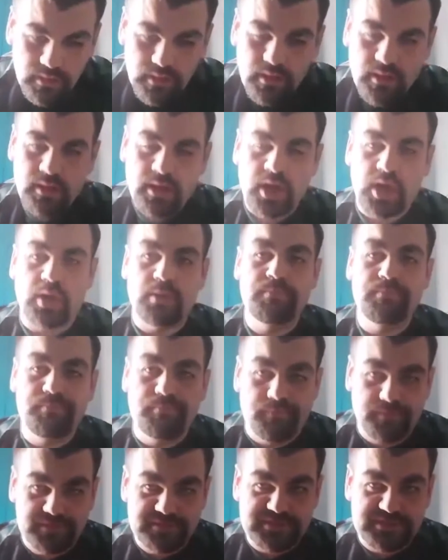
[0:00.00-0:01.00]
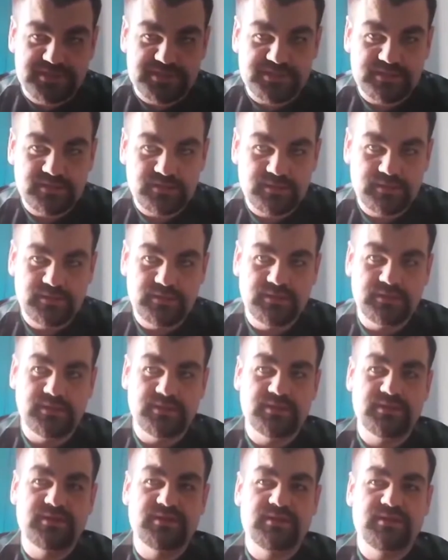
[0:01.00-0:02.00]
I'm buzzing.
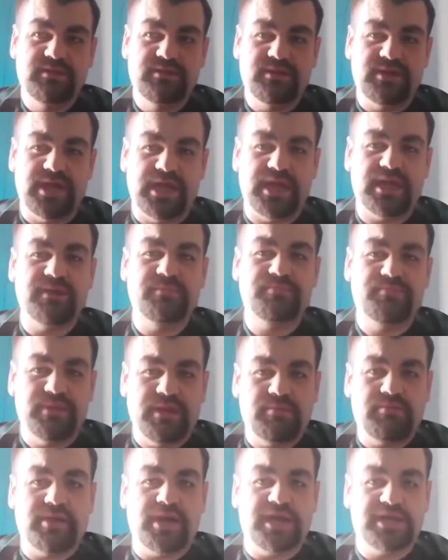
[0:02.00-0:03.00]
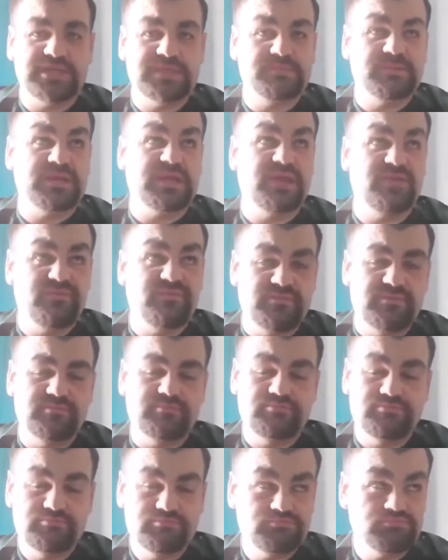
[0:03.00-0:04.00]
Like a baby, we actually beat Everton
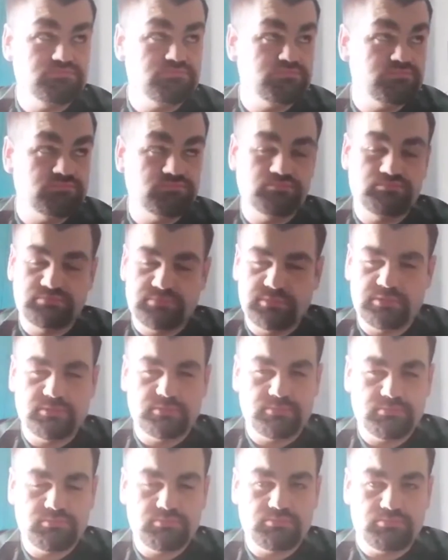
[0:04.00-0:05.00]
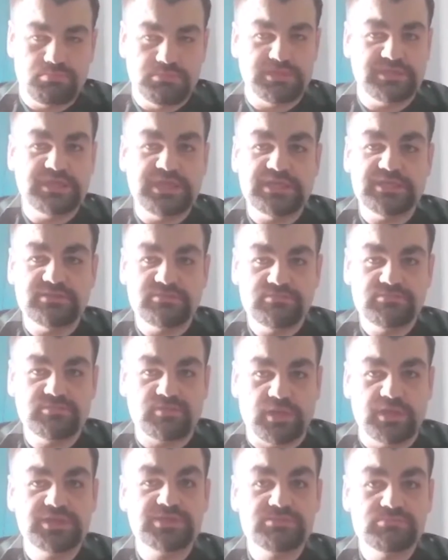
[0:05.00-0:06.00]
this season
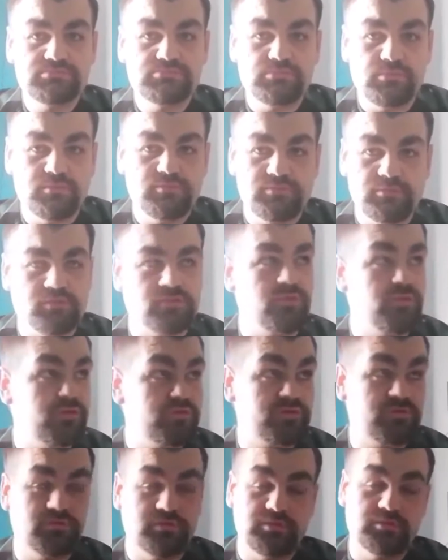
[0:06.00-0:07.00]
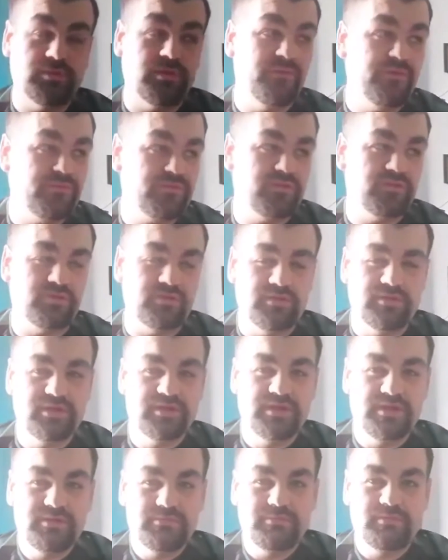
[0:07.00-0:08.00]
twice. You know, we've done the
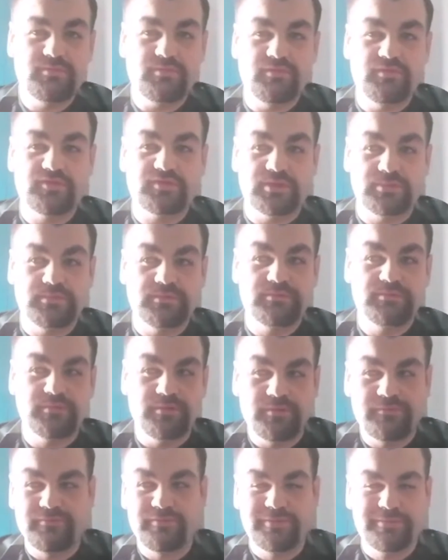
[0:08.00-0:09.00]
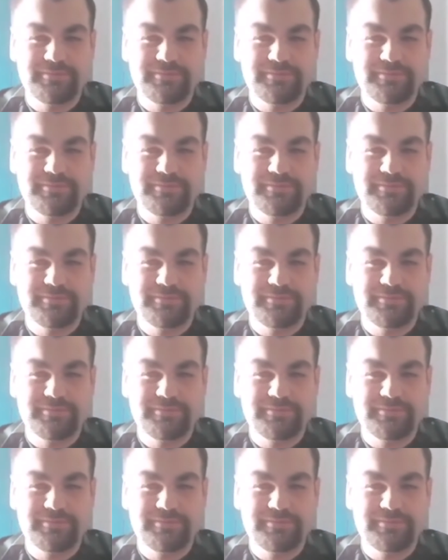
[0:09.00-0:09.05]
double over them.